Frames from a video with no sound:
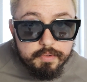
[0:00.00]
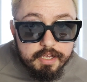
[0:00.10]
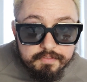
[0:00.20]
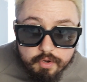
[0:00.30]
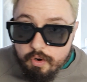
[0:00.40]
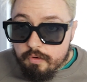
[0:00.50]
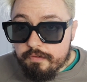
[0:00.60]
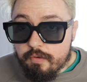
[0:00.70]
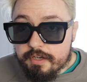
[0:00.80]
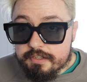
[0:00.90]
We have the
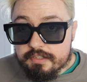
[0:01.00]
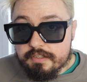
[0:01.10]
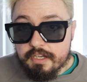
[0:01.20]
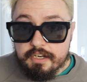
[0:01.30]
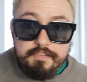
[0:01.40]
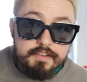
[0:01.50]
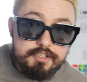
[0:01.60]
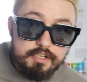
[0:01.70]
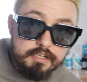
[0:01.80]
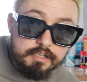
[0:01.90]
autofocus kind of
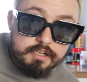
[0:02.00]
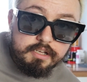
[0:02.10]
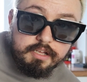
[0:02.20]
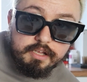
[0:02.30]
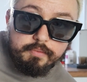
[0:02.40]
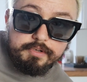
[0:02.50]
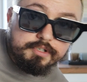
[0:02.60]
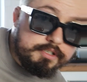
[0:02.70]
feature, which